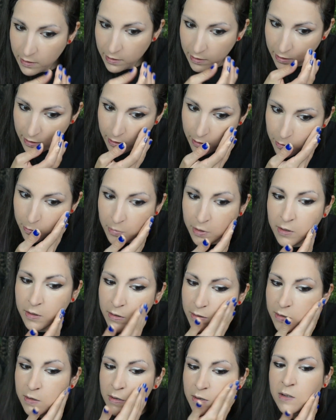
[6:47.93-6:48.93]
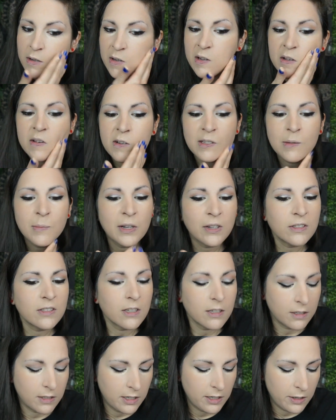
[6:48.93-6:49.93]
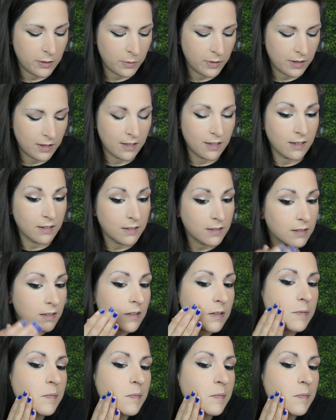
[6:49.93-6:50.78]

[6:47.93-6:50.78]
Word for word: Ma'am, it's about done here with this.